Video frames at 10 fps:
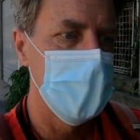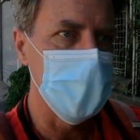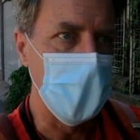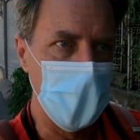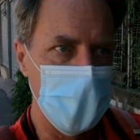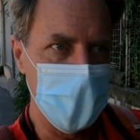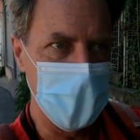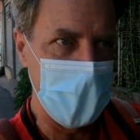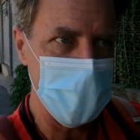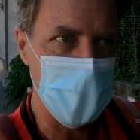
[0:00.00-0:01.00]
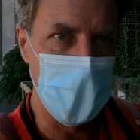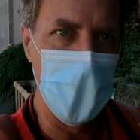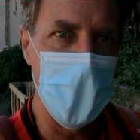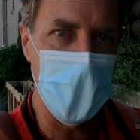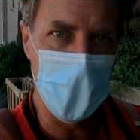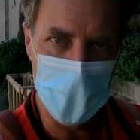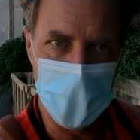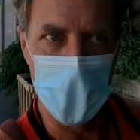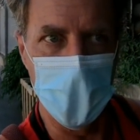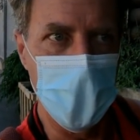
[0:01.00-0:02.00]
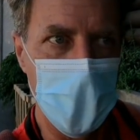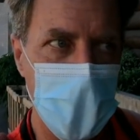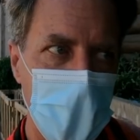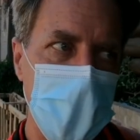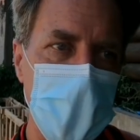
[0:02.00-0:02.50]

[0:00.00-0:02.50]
So for the last little while, we've been under a kind